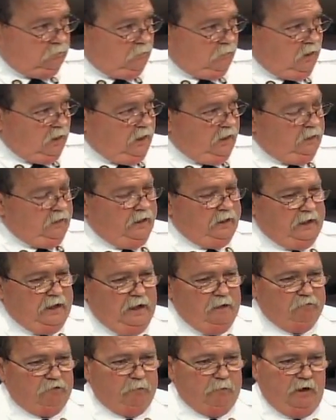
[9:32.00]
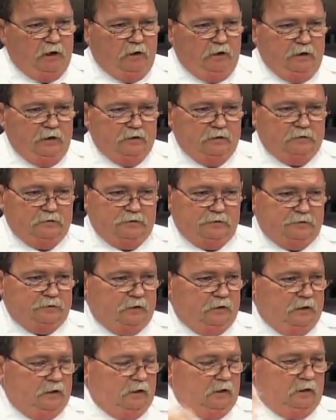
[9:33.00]
And they came from areas,
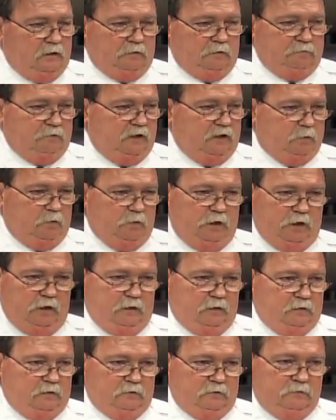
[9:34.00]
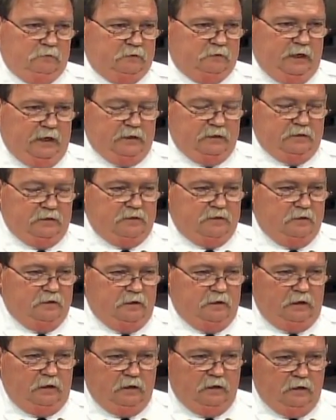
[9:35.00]
Liberty, Kansas
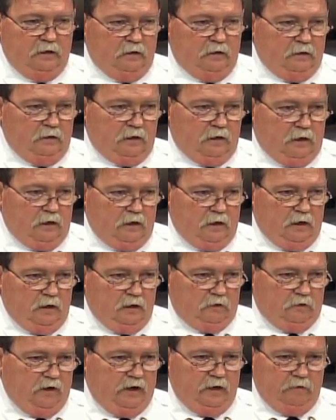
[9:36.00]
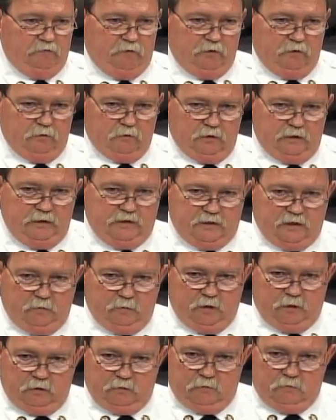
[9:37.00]
City, Grandview, Lee
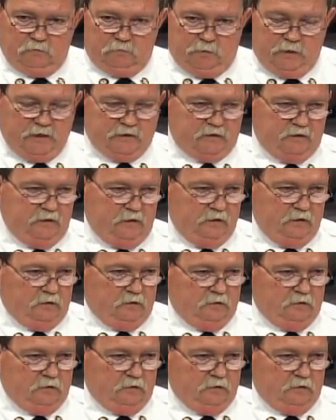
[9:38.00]
Summit, Pleasant Hill,